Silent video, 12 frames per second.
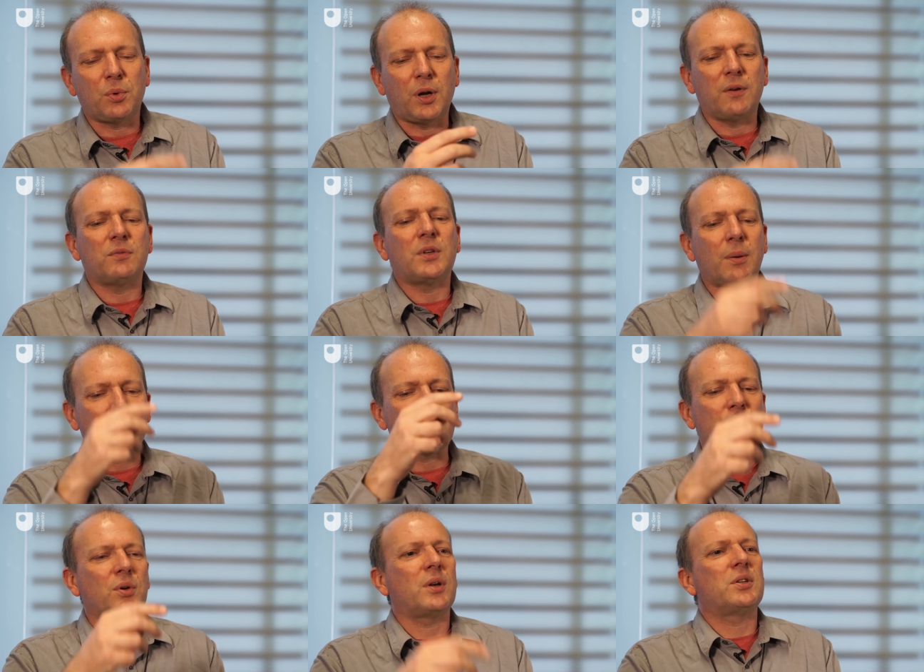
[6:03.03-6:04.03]
way of
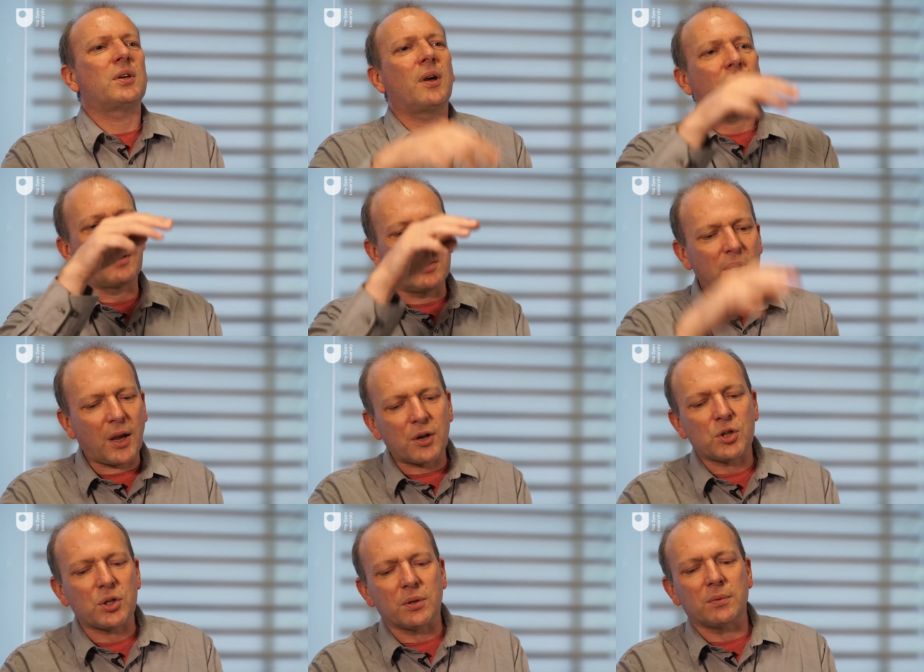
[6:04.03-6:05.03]
demonstrating our
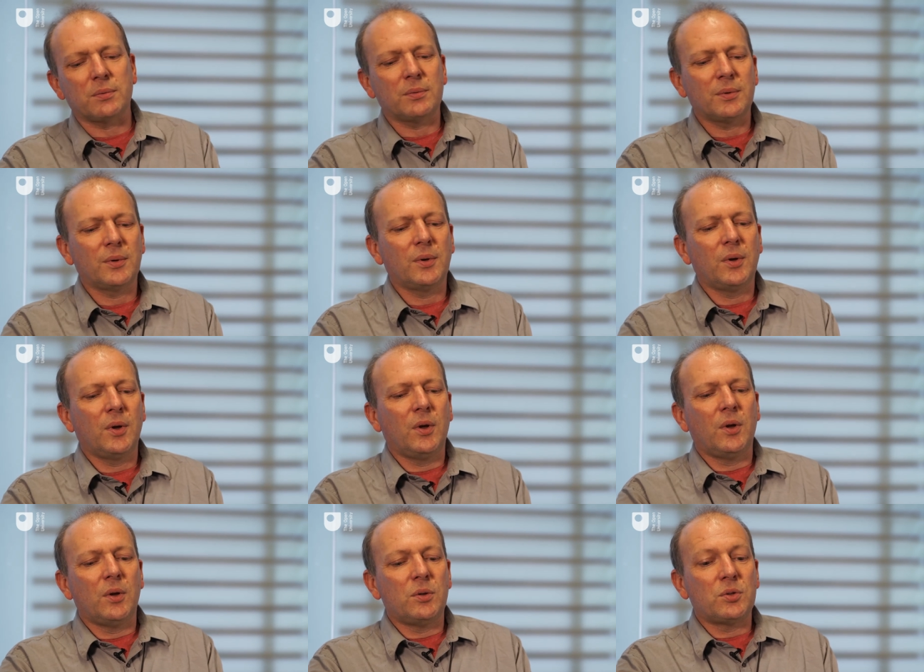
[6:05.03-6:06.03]
connection
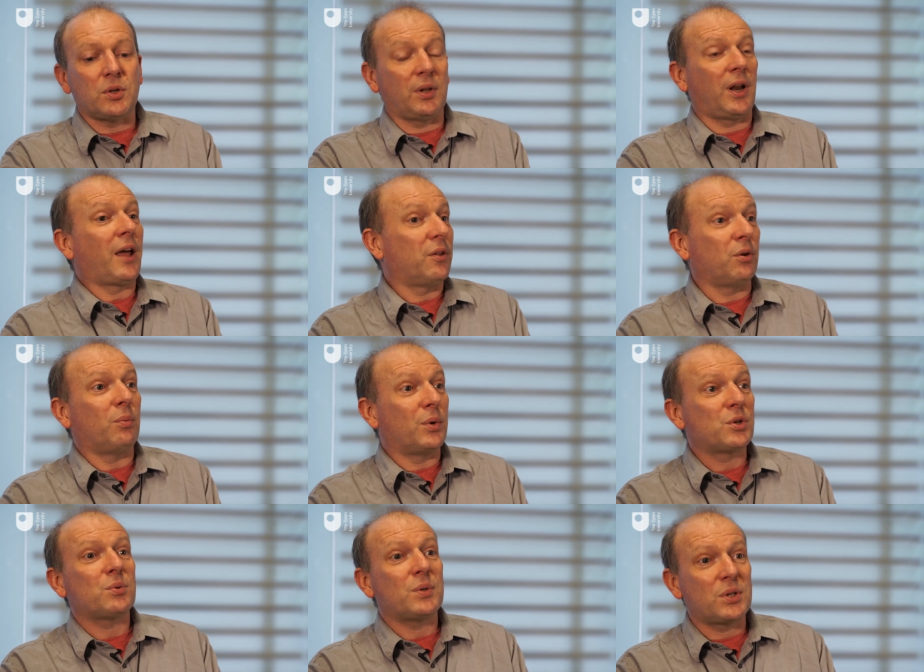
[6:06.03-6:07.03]
to the land on
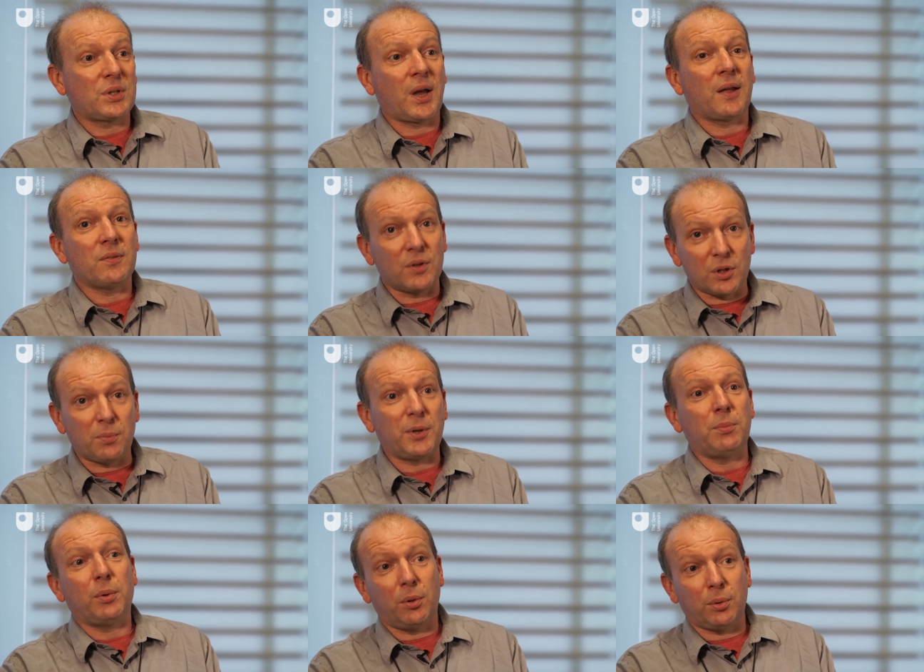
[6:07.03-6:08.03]
which we stand and the
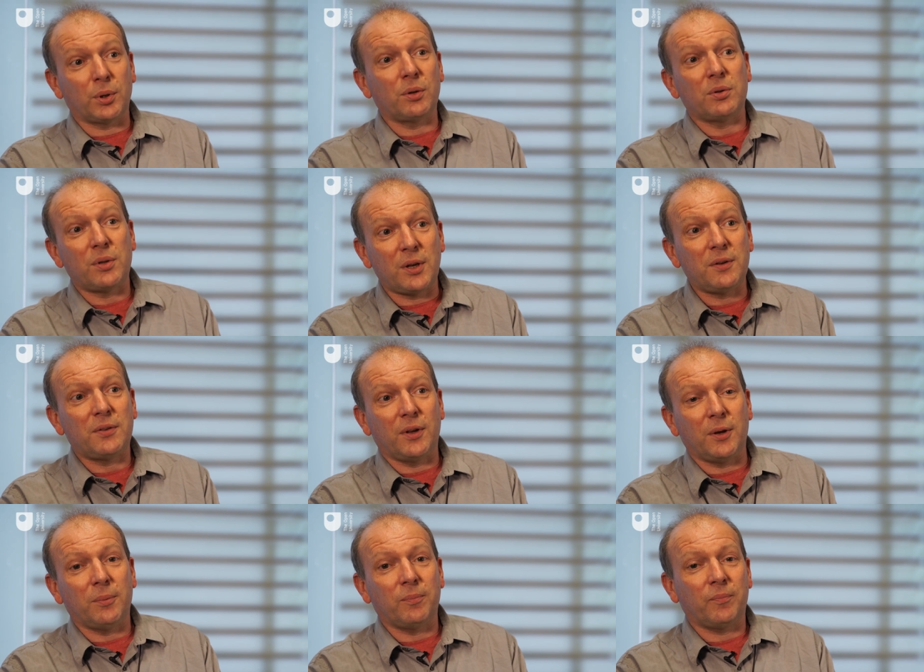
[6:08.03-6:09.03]
people who are underneath
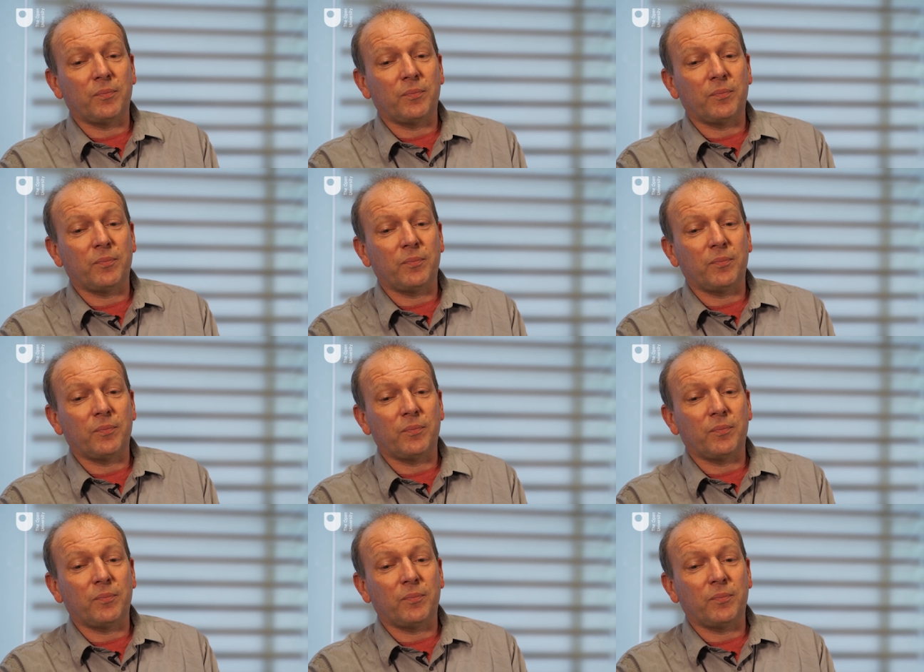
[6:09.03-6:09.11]
it.